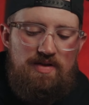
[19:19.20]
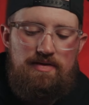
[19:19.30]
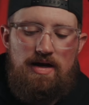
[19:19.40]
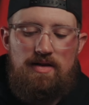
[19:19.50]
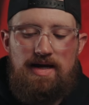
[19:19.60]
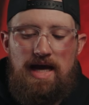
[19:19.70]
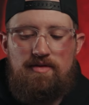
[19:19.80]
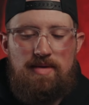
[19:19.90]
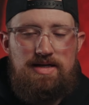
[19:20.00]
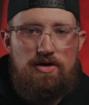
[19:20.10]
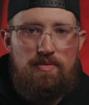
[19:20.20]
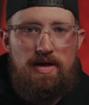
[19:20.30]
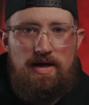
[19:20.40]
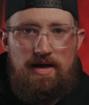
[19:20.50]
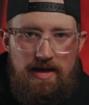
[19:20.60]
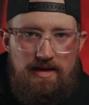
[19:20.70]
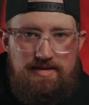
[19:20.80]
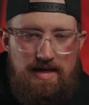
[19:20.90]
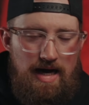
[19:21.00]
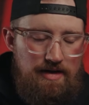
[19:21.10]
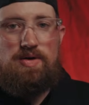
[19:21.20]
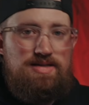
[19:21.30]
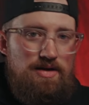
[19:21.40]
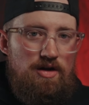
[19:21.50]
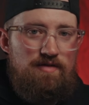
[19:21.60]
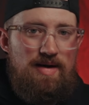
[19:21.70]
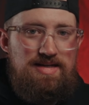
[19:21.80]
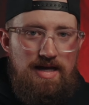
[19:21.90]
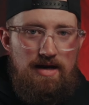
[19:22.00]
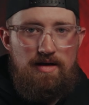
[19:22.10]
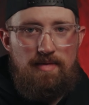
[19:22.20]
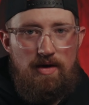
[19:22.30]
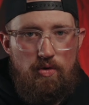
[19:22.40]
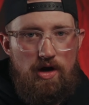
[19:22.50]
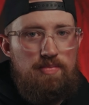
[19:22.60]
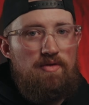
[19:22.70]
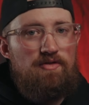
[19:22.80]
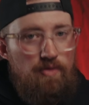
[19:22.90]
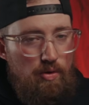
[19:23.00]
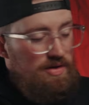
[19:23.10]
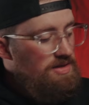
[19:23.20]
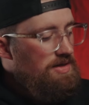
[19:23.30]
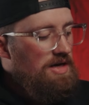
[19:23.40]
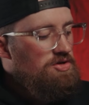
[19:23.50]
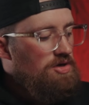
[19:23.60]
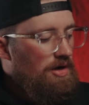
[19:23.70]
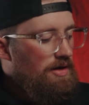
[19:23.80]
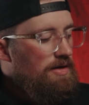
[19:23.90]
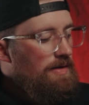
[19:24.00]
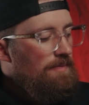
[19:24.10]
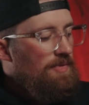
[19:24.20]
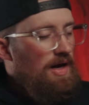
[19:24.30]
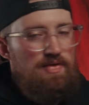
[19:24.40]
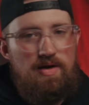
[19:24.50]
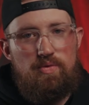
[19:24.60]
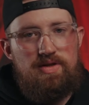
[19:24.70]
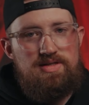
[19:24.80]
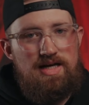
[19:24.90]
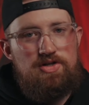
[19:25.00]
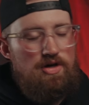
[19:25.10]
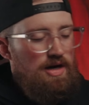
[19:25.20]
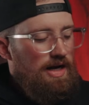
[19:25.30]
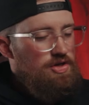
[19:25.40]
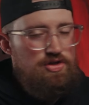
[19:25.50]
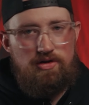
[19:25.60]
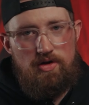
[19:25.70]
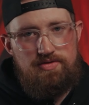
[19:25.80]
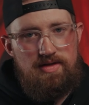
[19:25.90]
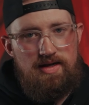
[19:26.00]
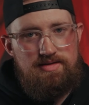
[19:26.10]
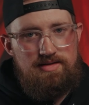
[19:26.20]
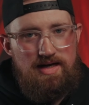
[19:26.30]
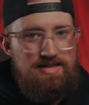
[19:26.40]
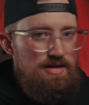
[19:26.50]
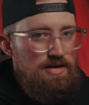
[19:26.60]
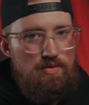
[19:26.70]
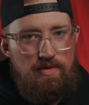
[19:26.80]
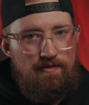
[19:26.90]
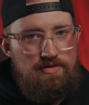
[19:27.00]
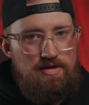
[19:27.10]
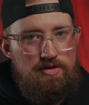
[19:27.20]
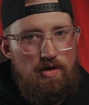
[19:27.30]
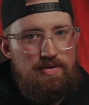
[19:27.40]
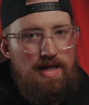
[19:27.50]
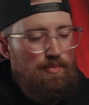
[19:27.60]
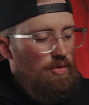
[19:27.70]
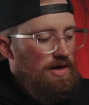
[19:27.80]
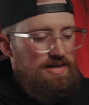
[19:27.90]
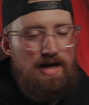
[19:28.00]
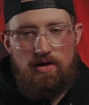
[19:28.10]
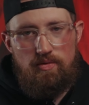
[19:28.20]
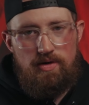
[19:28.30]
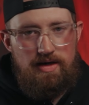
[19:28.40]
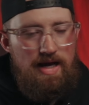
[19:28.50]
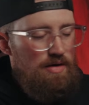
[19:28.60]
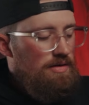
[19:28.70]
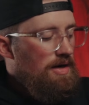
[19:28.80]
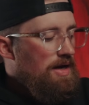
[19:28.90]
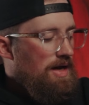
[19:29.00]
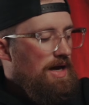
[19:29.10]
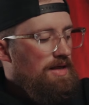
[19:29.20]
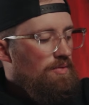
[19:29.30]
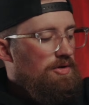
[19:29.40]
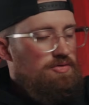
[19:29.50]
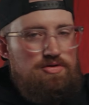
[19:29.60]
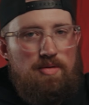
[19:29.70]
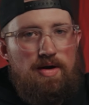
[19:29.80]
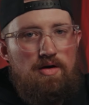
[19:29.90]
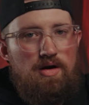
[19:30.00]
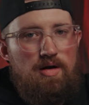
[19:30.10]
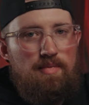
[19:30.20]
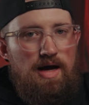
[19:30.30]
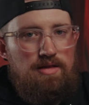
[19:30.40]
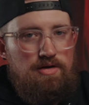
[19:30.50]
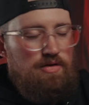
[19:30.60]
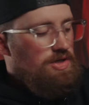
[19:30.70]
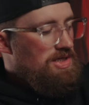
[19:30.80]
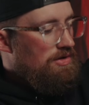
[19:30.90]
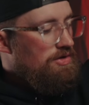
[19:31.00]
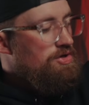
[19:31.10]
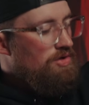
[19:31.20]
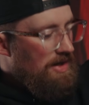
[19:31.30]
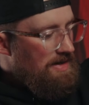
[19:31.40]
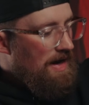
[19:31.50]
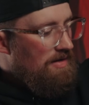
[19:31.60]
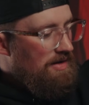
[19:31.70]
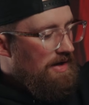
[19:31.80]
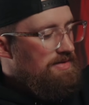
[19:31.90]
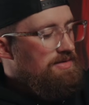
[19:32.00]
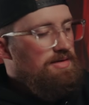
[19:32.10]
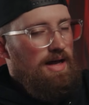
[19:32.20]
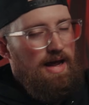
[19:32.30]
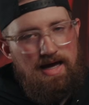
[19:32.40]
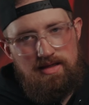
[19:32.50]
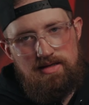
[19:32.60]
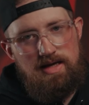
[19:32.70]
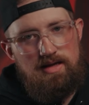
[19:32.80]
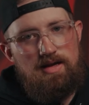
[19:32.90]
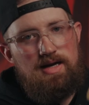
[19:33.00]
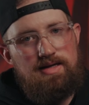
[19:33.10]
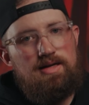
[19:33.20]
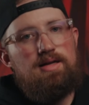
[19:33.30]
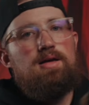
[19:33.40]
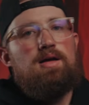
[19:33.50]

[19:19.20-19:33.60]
and I like having my dope inside. So I did all of my data and my work before the stage started. And then when the stage started, I could just close this. I didn't need to reference the dope at that point because I had it all written down. And then when this was on my arm, I literally just looked straight down at this and I had the data that I needed